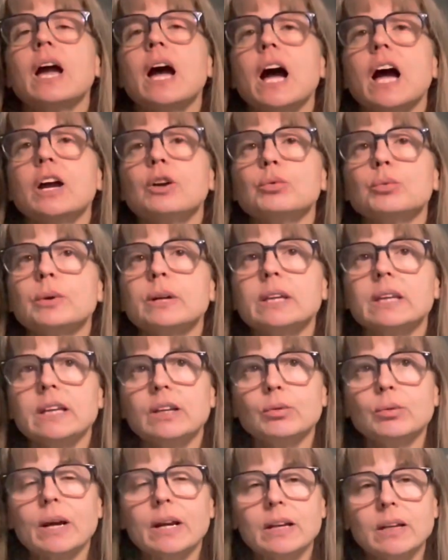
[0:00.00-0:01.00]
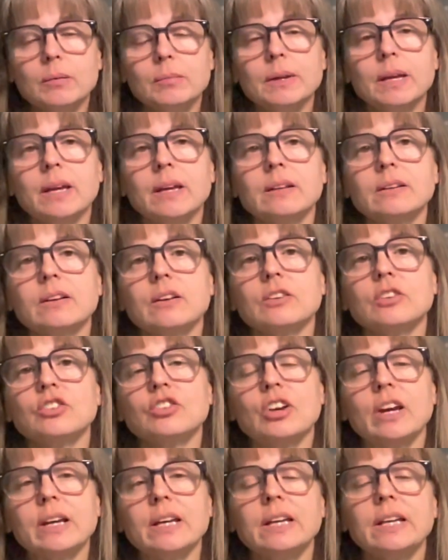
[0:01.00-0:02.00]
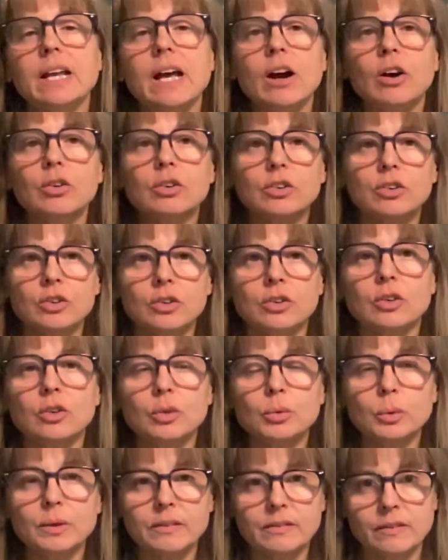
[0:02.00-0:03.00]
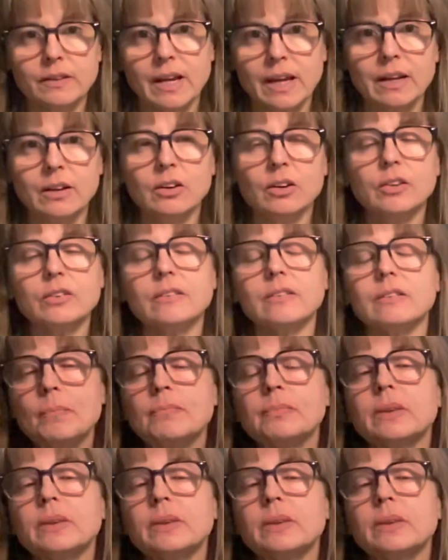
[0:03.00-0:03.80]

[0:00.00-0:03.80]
I really recommend checking out Girl with Scales.